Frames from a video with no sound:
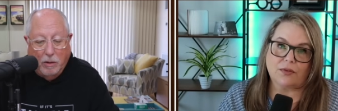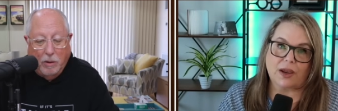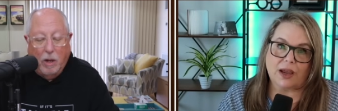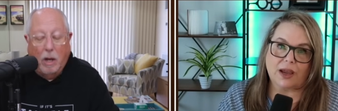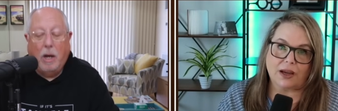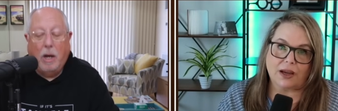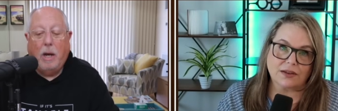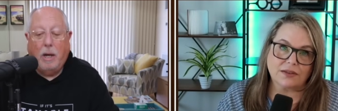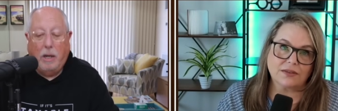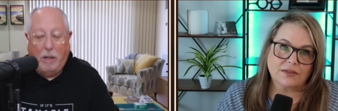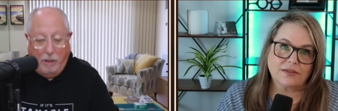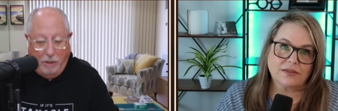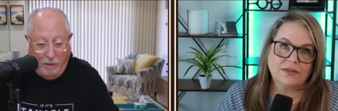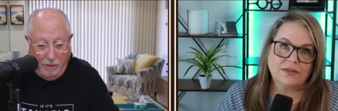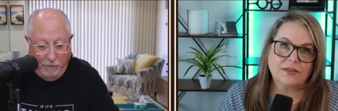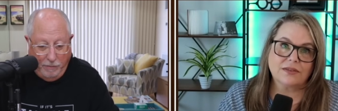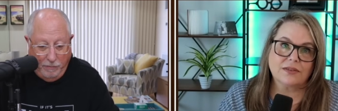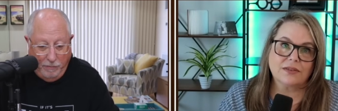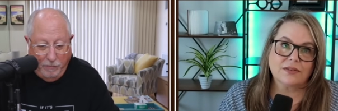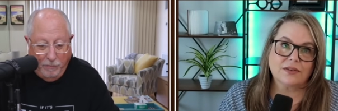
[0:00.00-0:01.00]
Speaker 1: Uh huh.
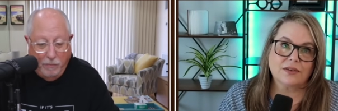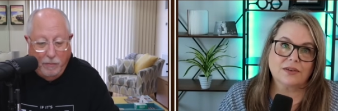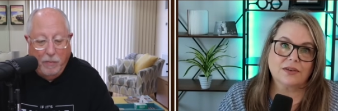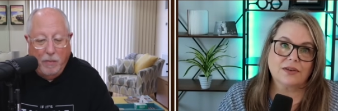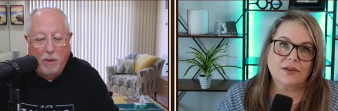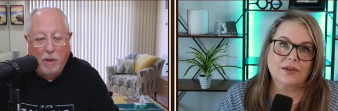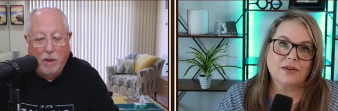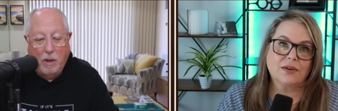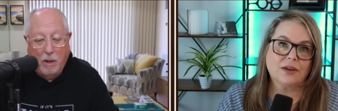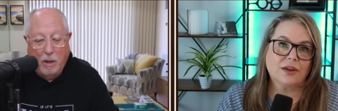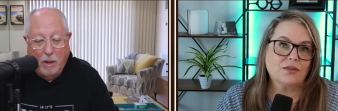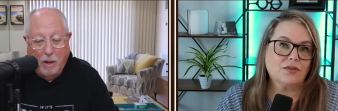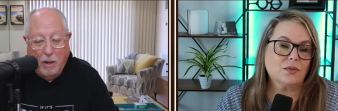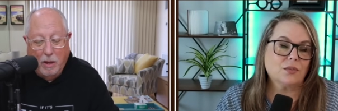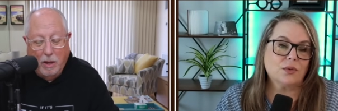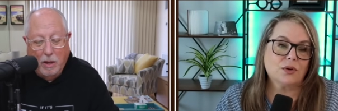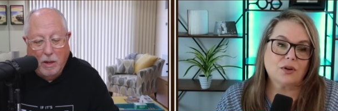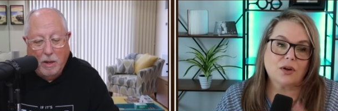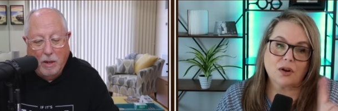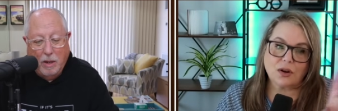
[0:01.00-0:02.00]
Okay, so we're
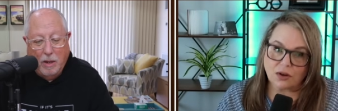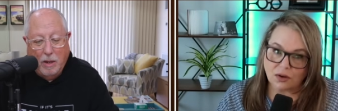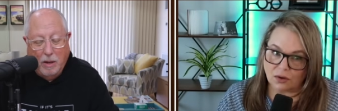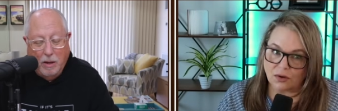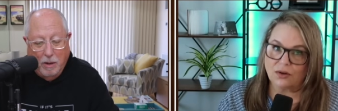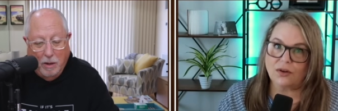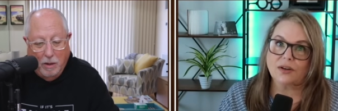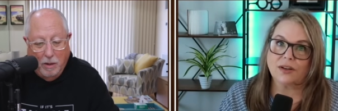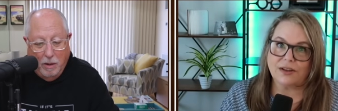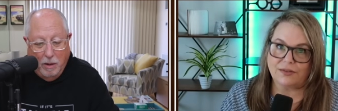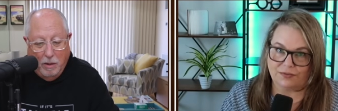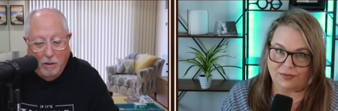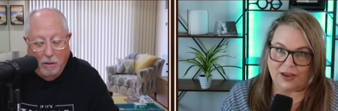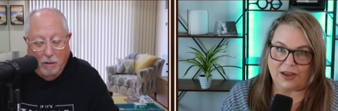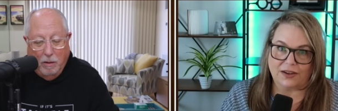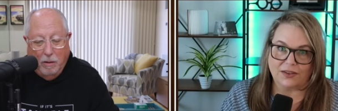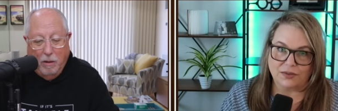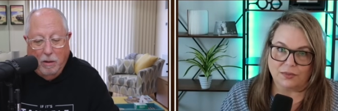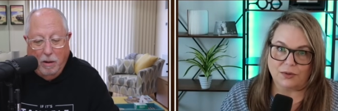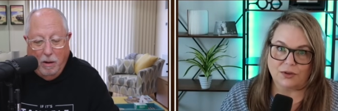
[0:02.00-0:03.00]
talking early fax
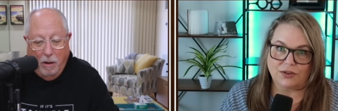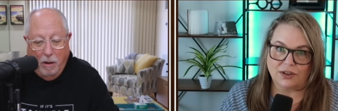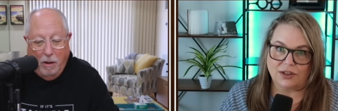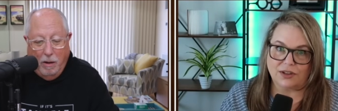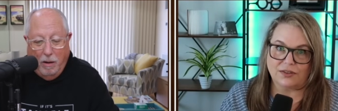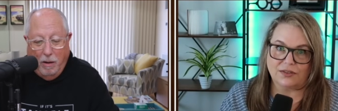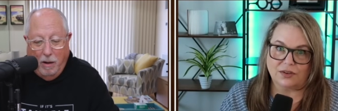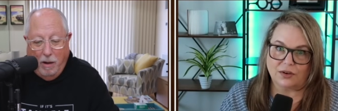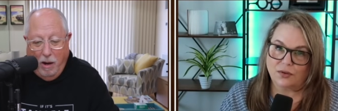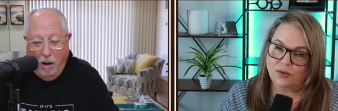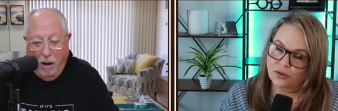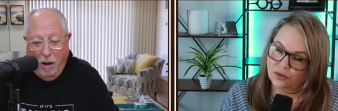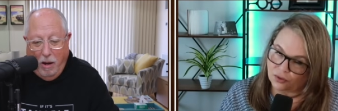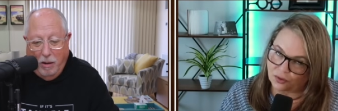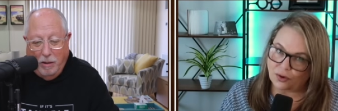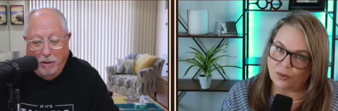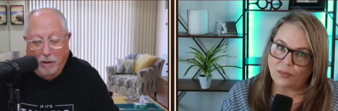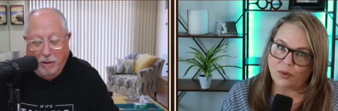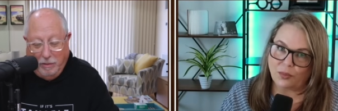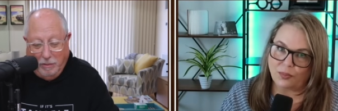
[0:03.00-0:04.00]
machines here,
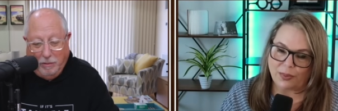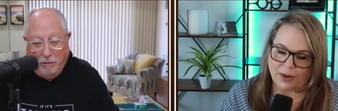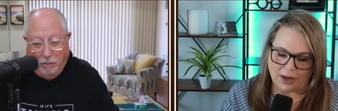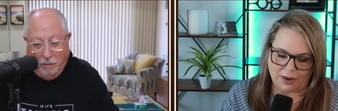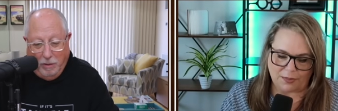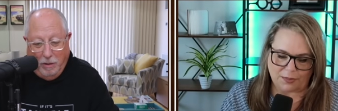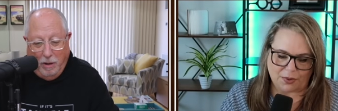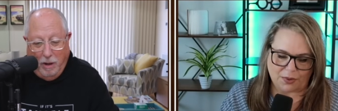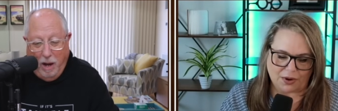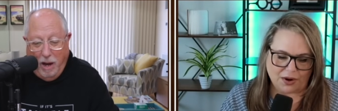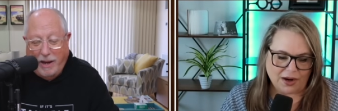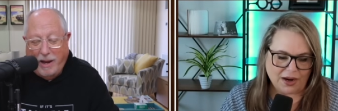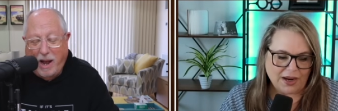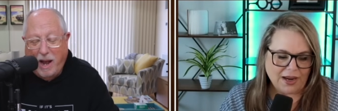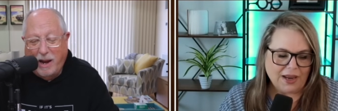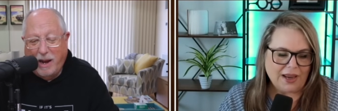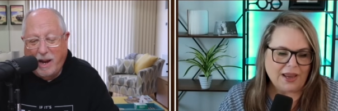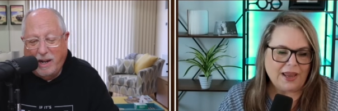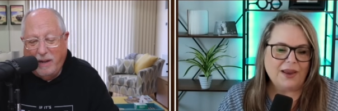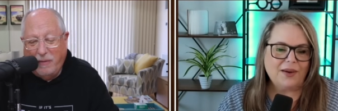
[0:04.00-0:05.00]
thermal paper. I, I got
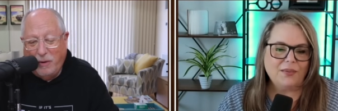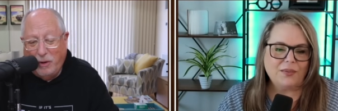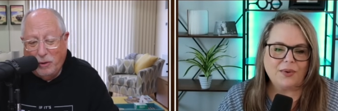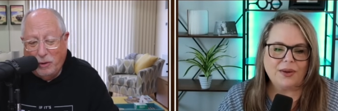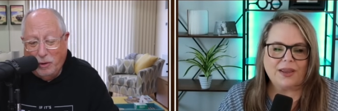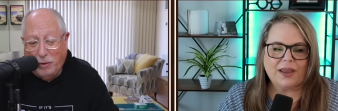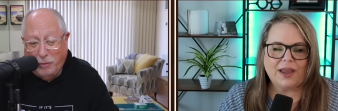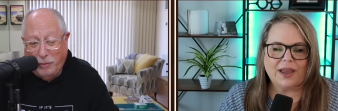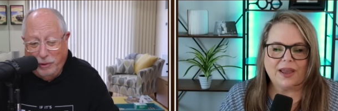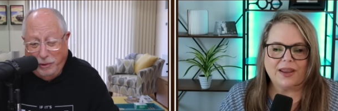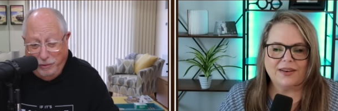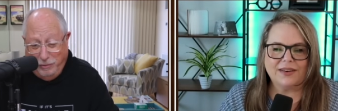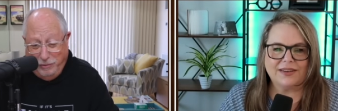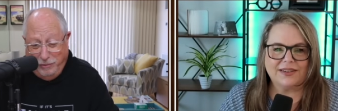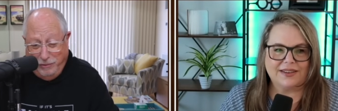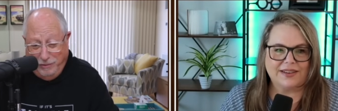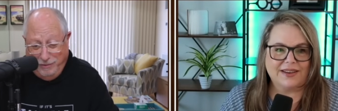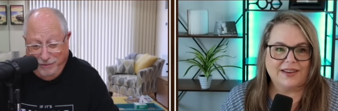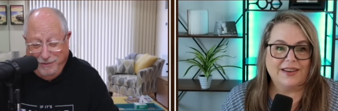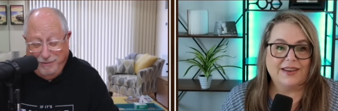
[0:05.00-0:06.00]
even earlier, had,
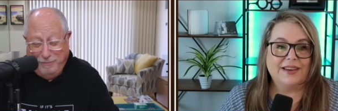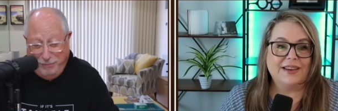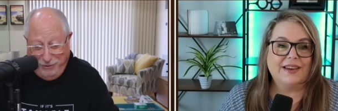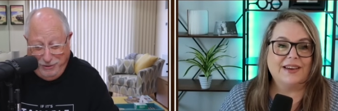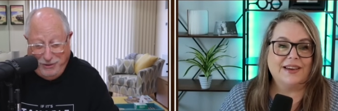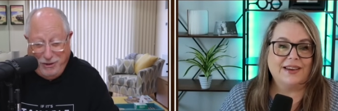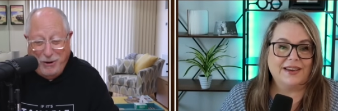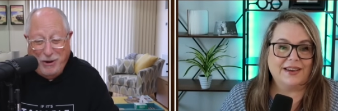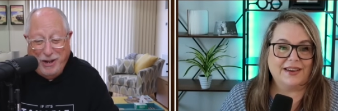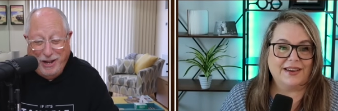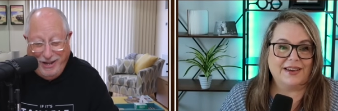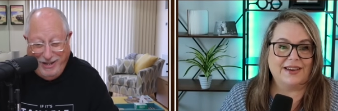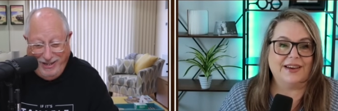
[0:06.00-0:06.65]
Speaker 2: but go ahead.